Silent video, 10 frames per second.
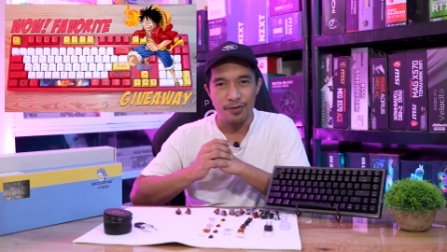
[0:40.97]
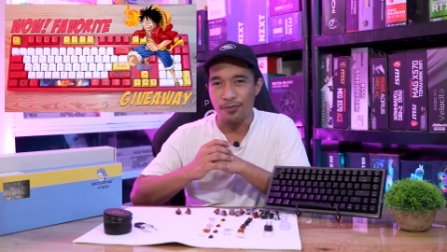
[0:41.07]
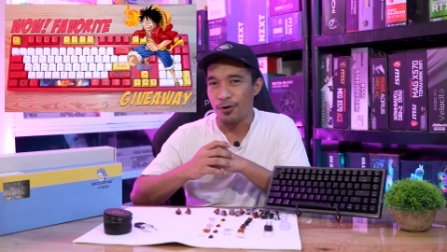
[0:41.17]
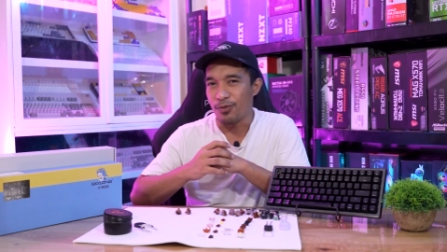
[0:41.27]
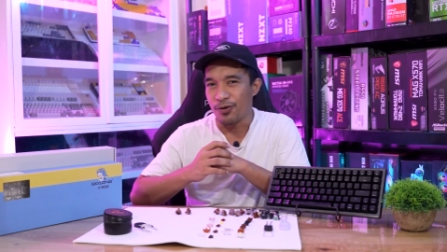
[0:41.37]

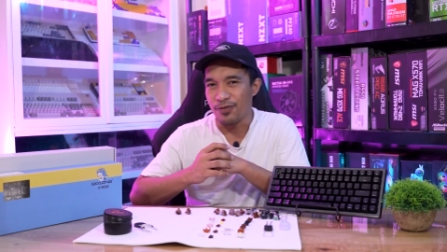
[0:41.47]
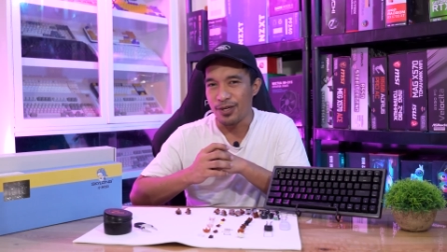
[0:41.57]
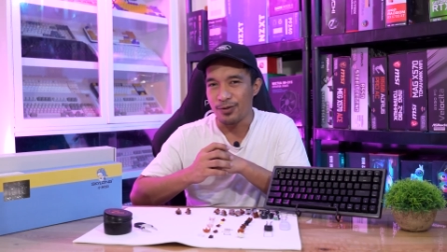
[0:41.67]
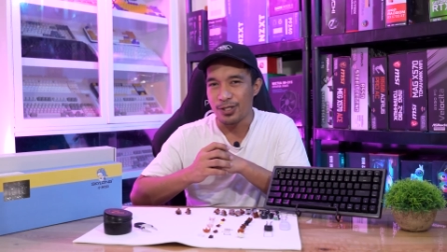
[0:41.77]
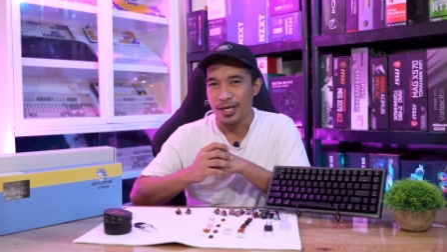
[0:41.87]
For more
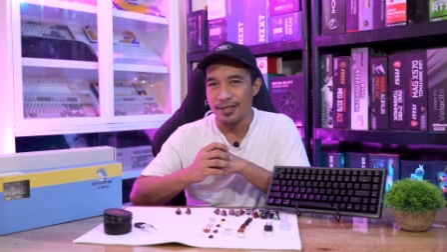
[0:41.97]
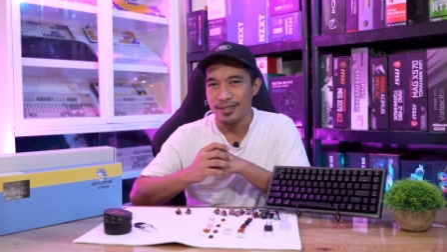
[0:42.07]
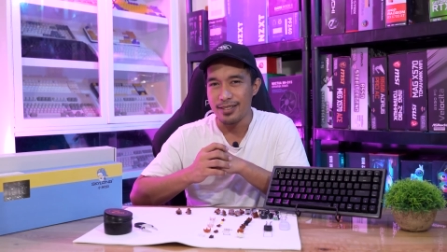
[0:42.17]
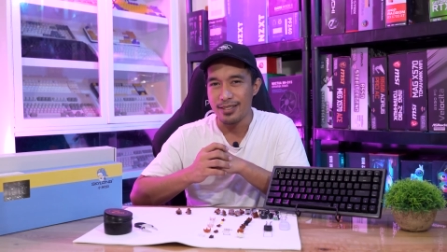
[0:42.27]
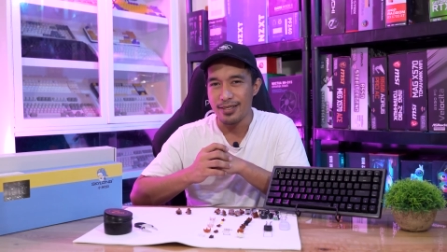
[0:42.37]
videos like
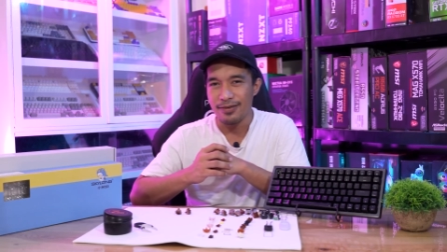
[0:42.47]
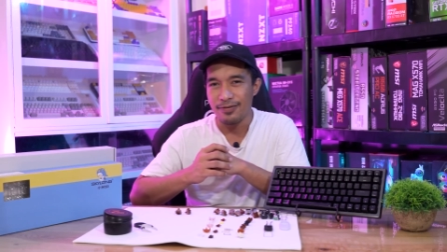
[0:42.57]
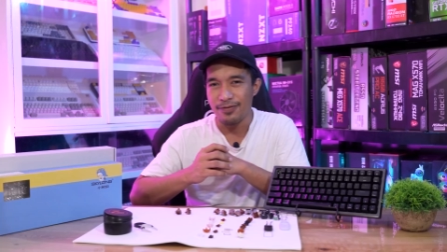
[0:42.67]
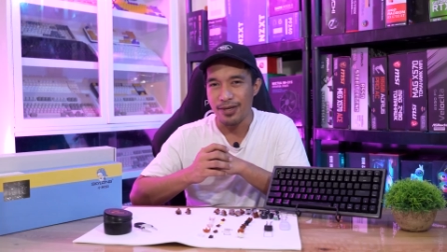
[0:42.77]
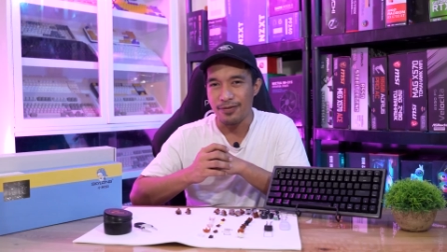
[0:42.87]
this,
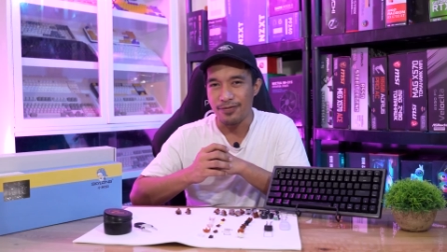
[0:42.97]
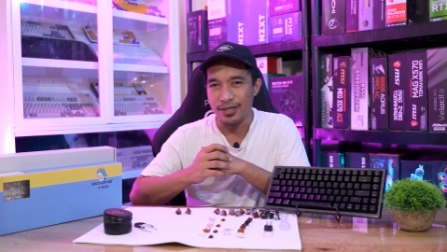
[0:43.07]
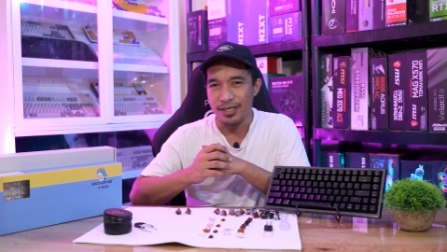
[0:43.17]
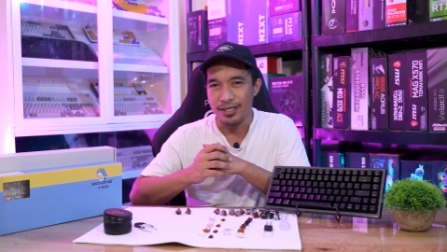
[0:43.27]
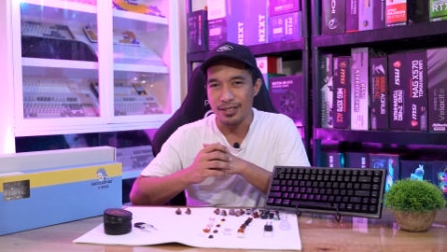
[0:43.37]
feel
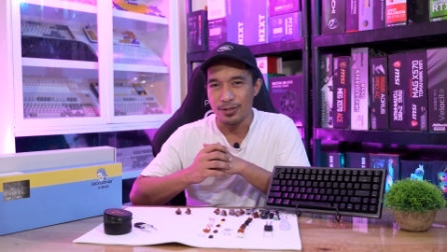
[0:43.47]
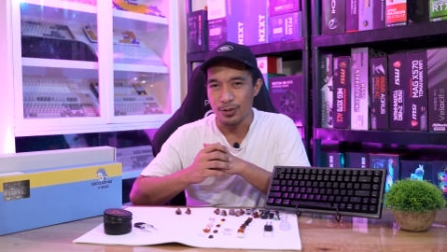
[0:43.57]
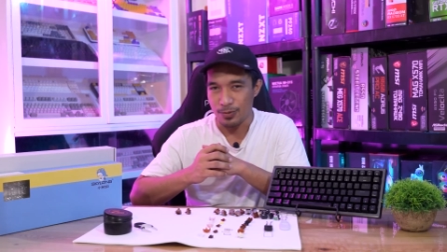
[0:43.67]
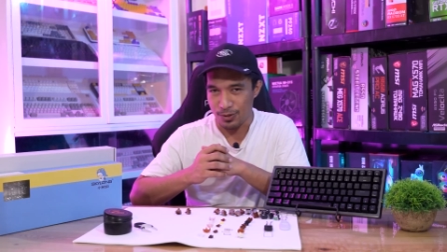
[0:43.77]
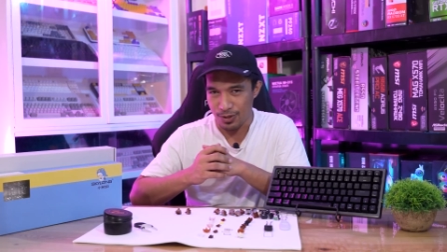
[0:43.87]
free to
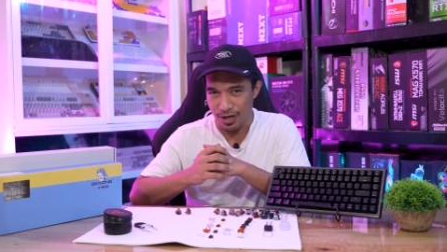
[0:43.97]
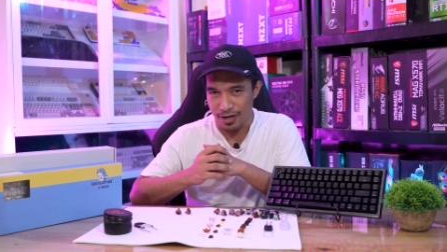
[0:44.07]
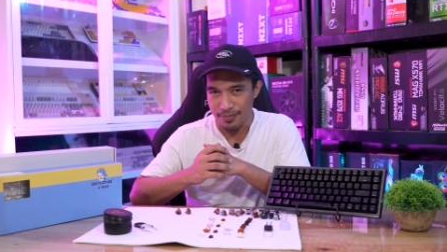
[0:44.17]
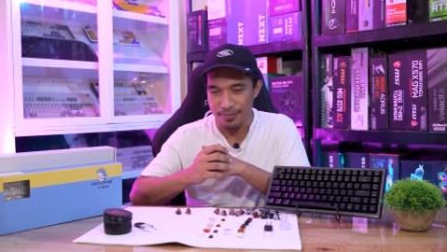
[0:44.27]
subscribe.